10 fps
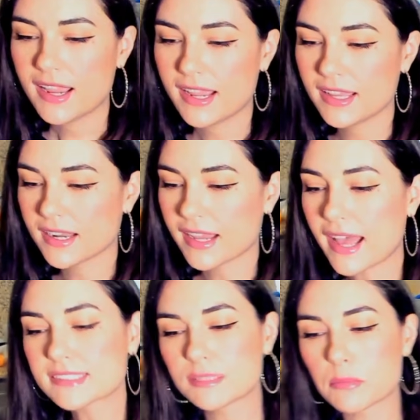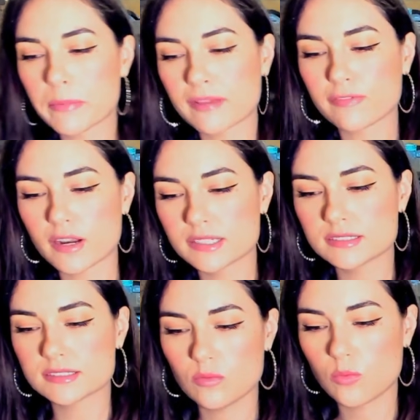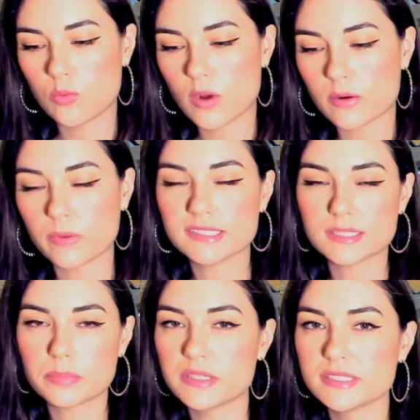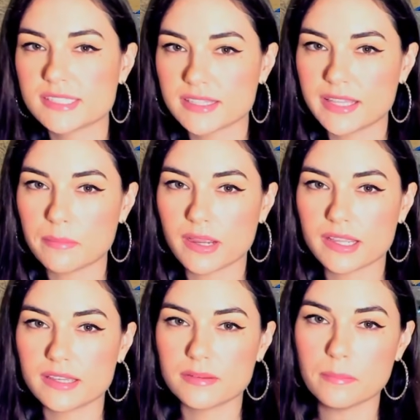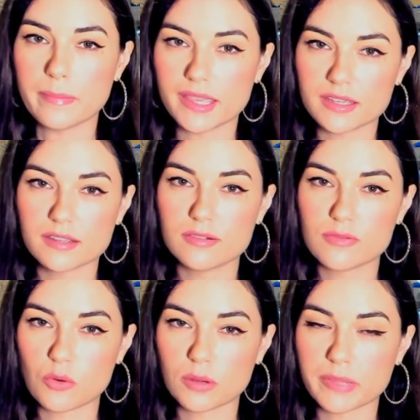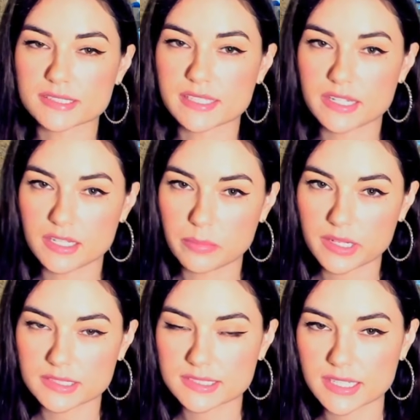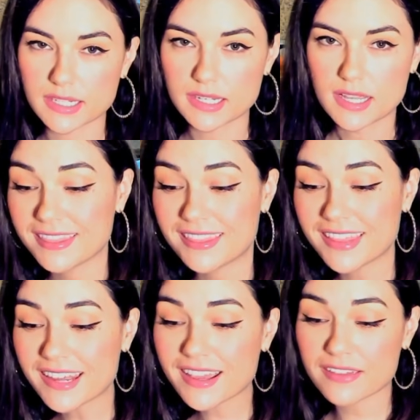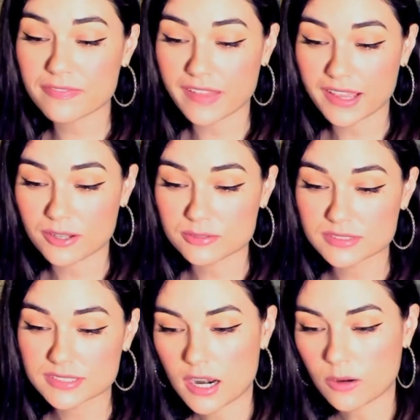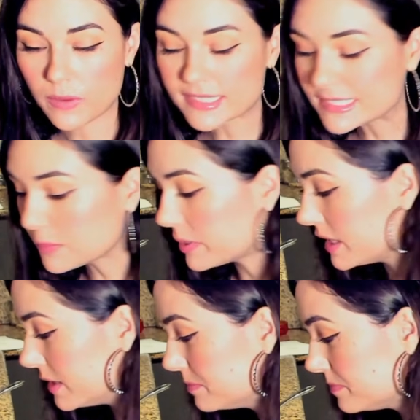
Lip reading: And I asked some of my friends what recipes they might make for Mexican Independence Day. Then I found a recipe